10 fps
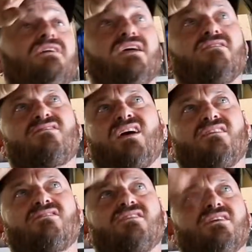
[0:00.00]
and
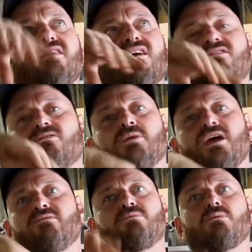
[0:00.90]
stainless steel, you don't normally
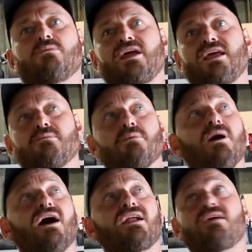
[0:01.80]
have a problem getting them
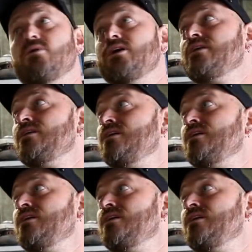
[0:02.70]
apart anyway.